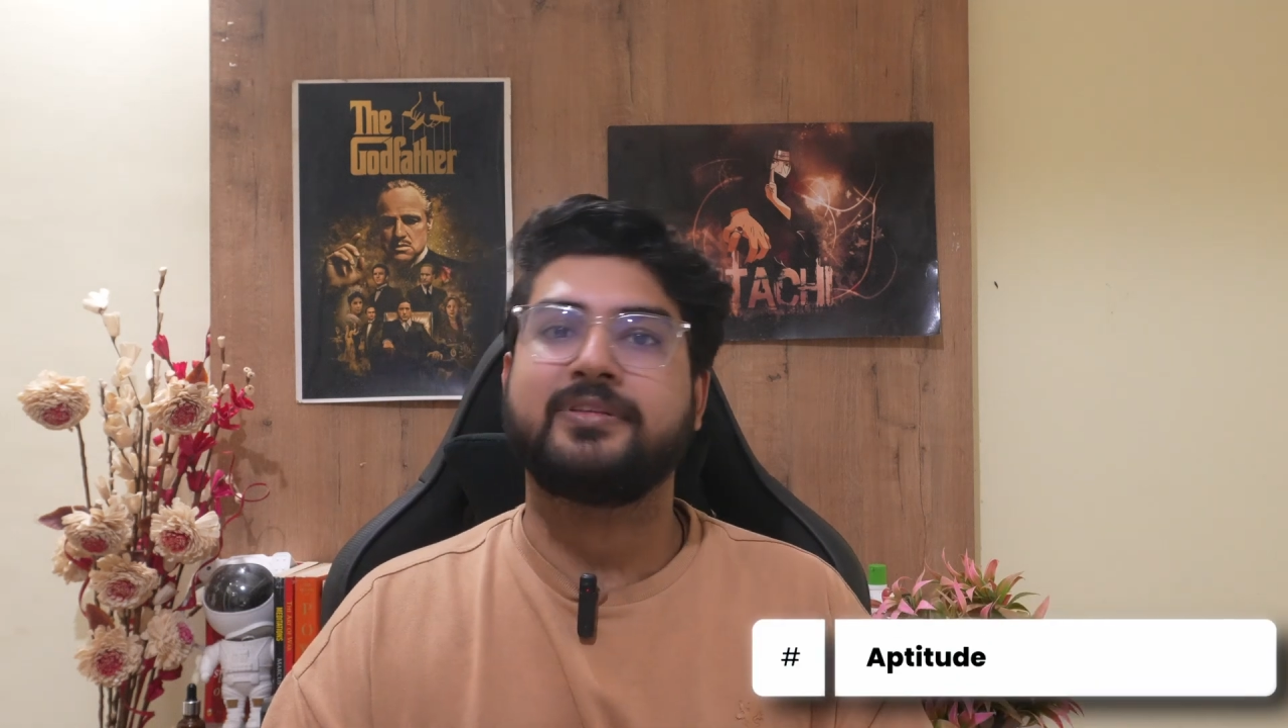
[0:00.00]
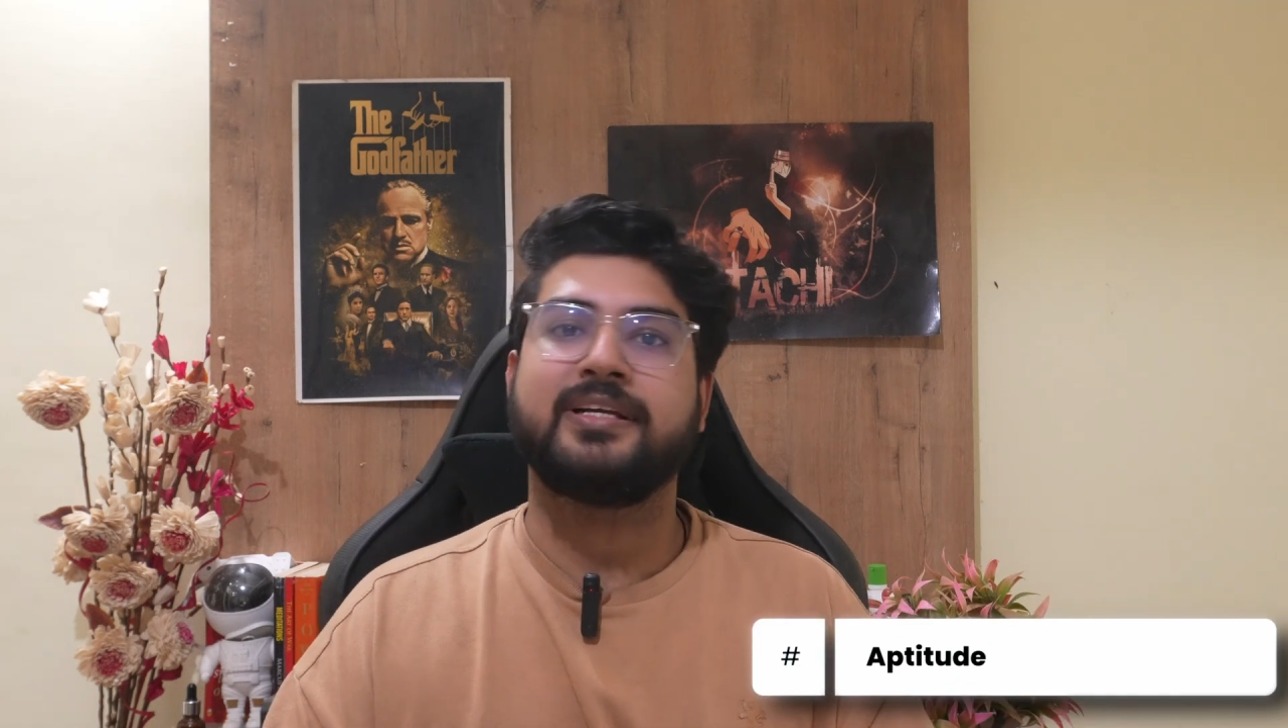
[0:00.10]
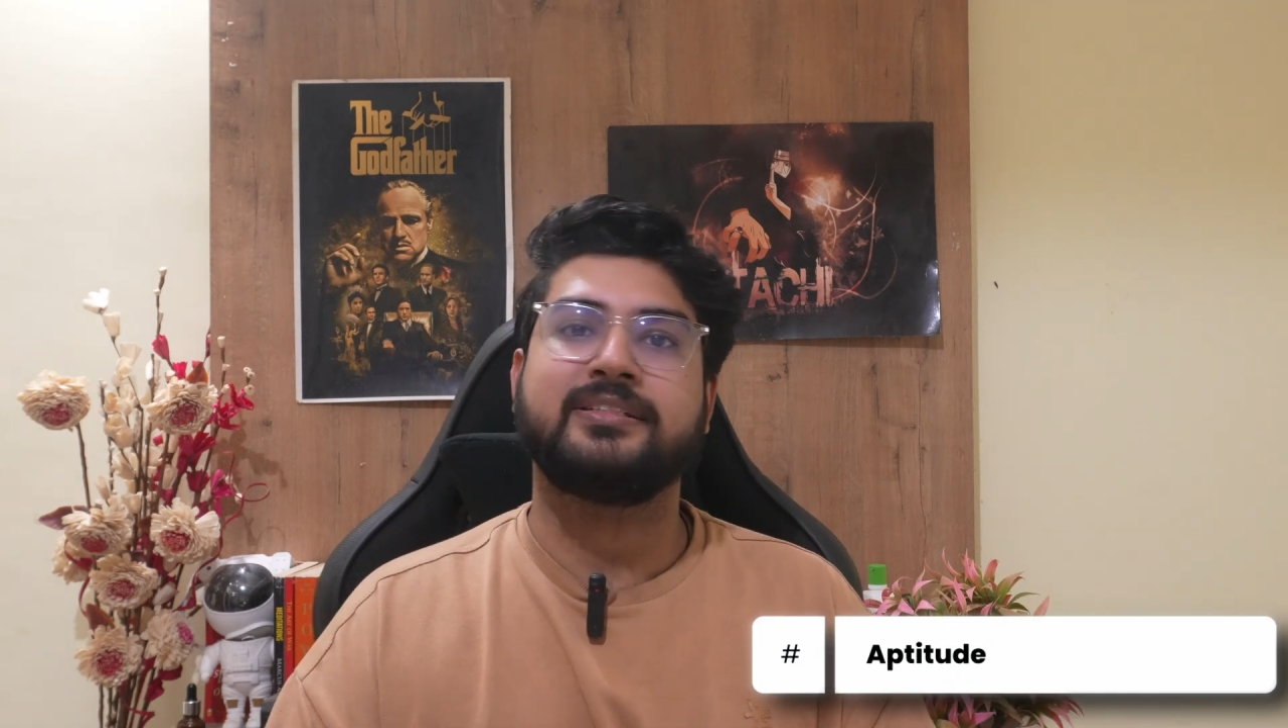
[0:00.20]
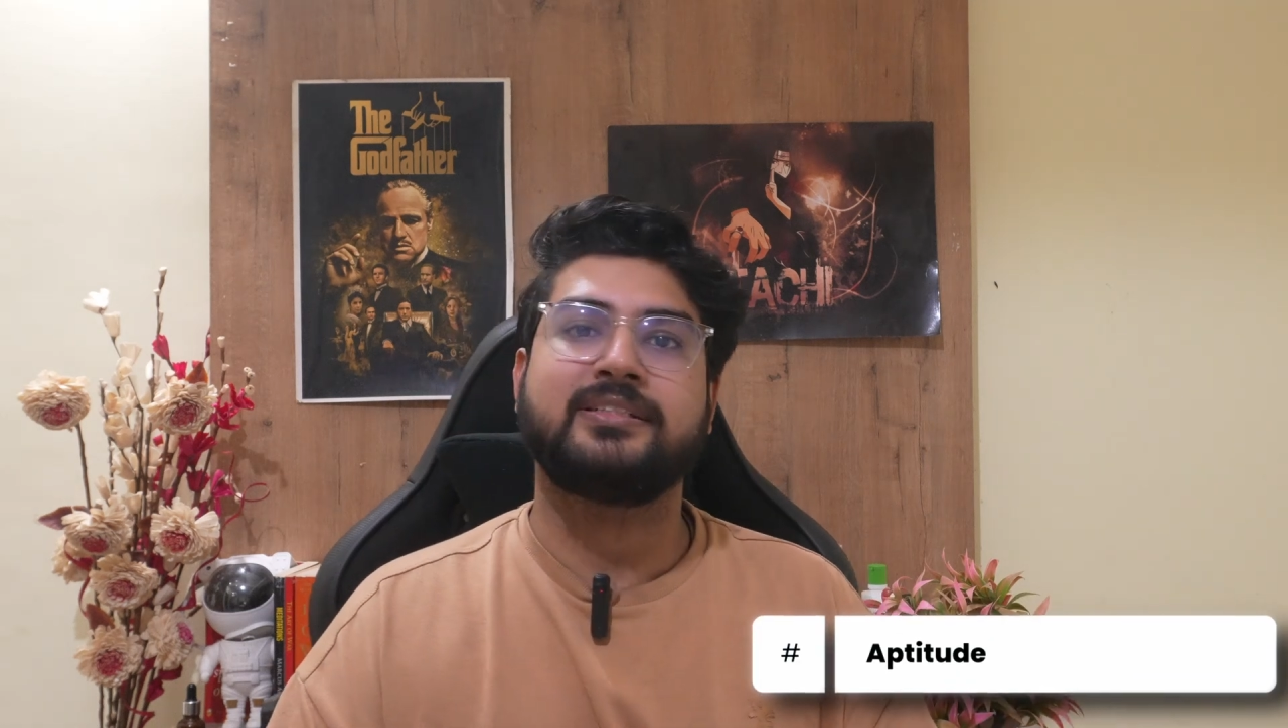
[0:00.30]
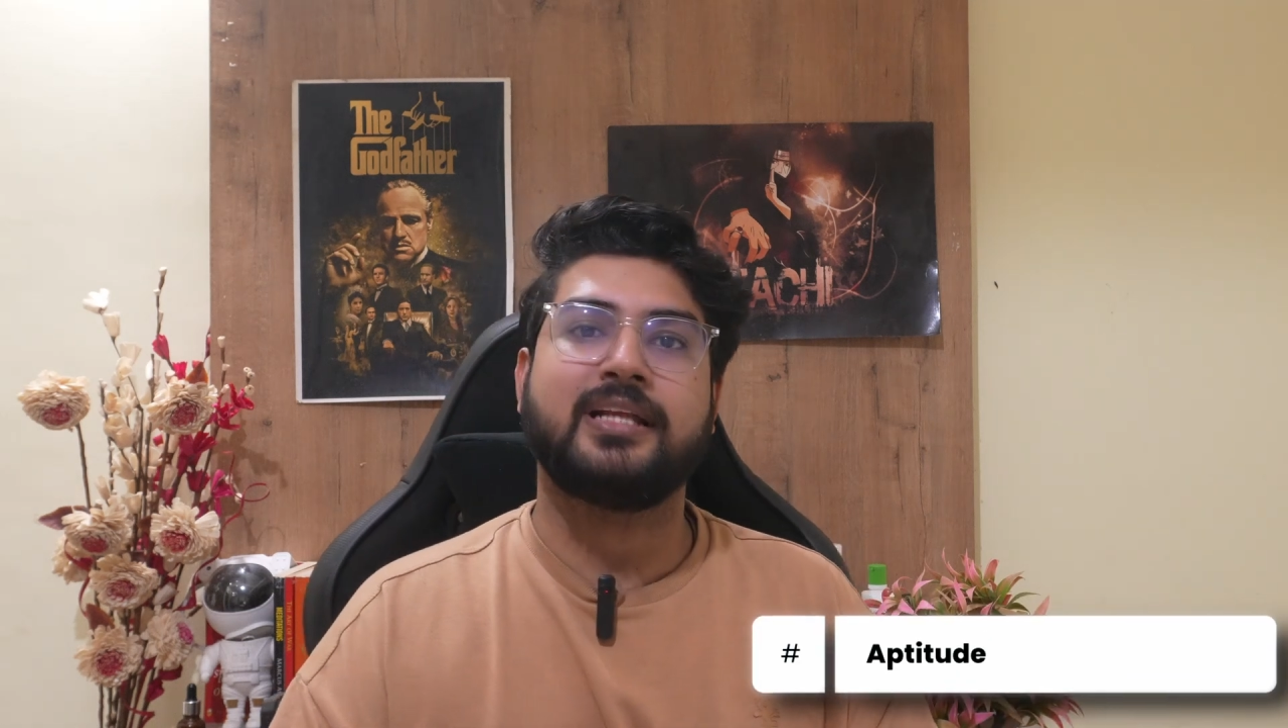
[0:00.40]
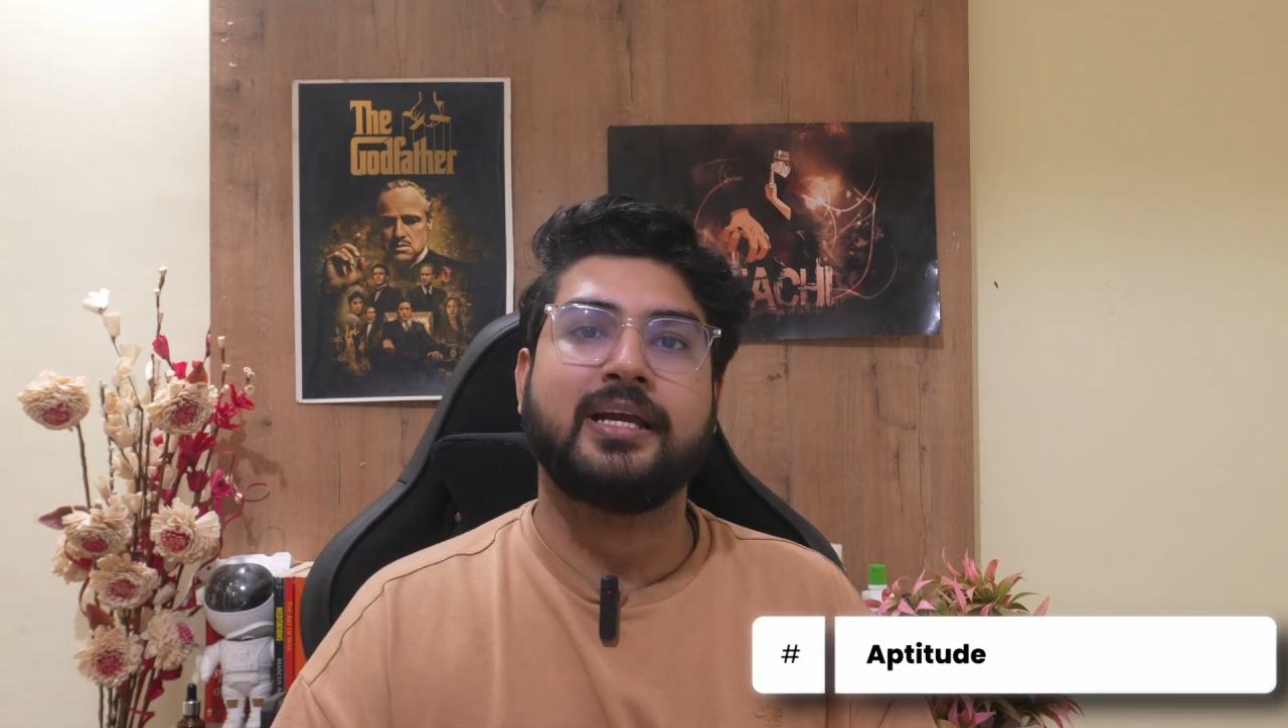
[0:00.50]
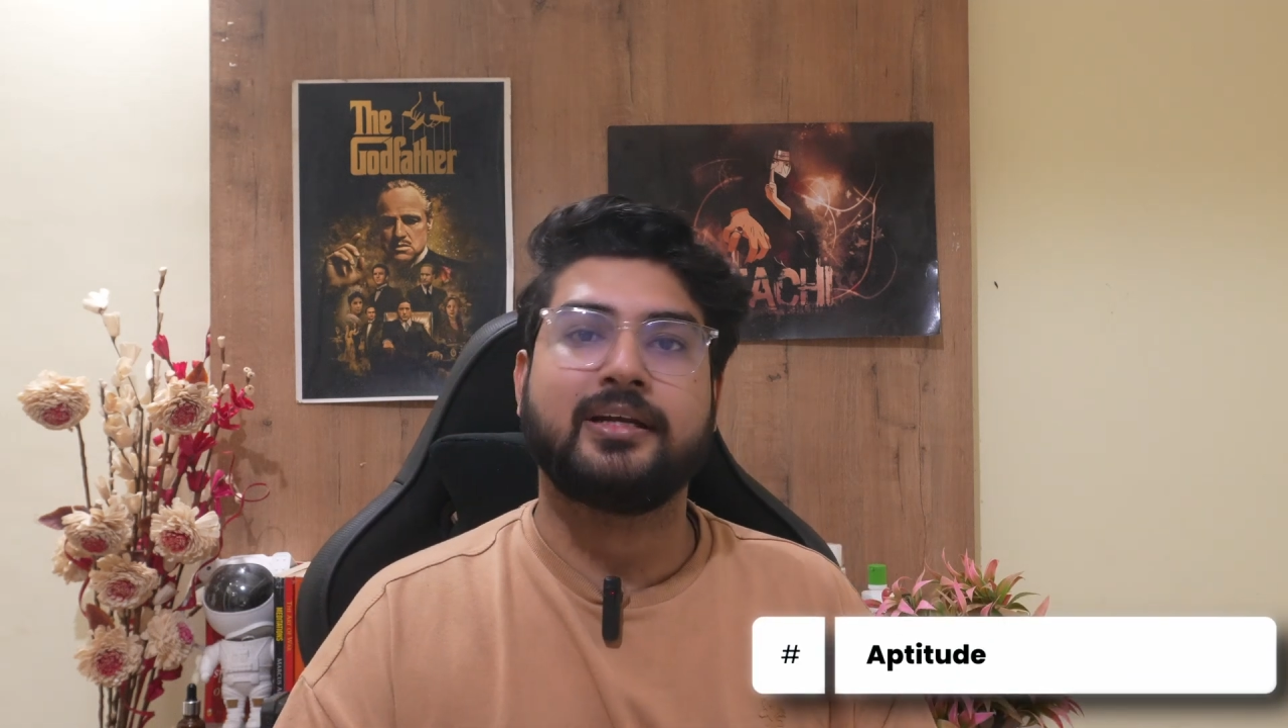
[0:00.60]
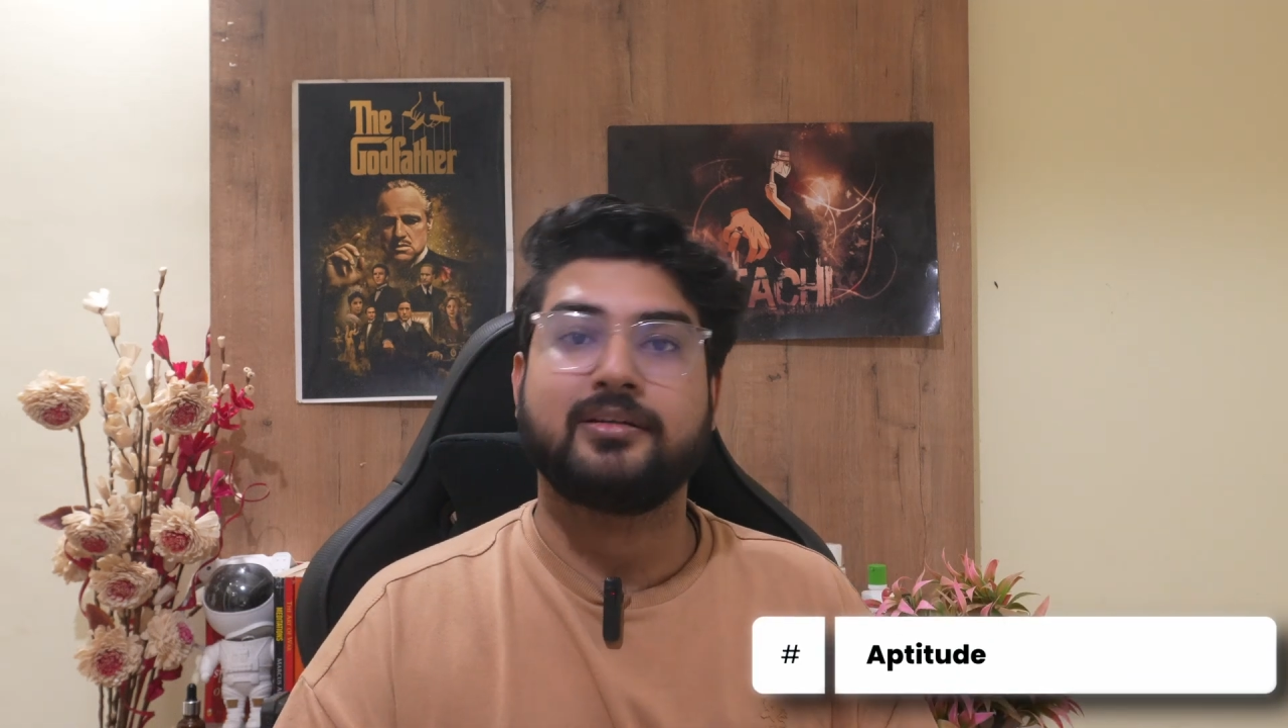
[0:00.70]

things like